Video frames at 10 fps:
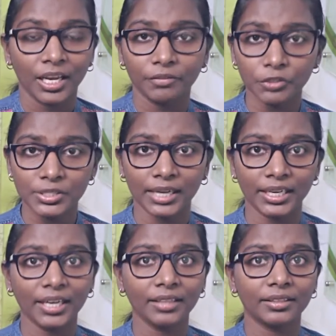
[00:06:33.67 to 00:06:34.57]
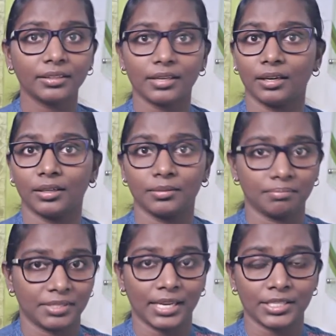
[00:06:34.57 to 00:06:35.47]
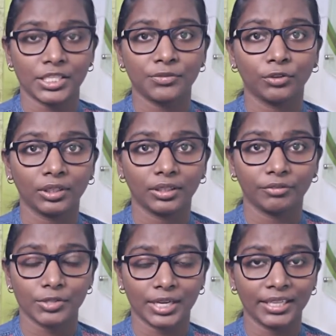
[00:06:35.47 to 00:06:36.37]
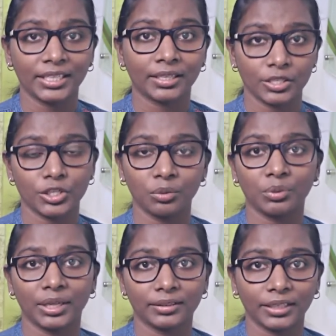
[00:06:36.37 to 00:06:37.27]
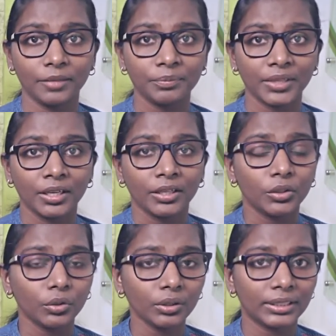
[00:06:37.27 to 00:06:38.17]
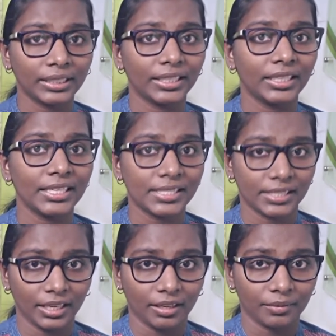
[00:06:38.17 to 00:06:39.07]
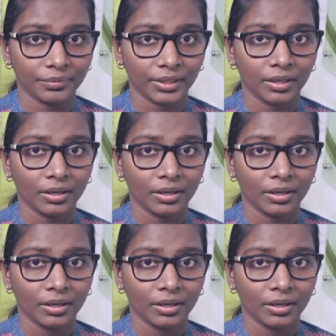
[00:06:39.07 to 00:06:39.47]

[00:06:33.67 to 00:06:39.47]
If you study the successful, if you study the rich and wealthy, you could clearly see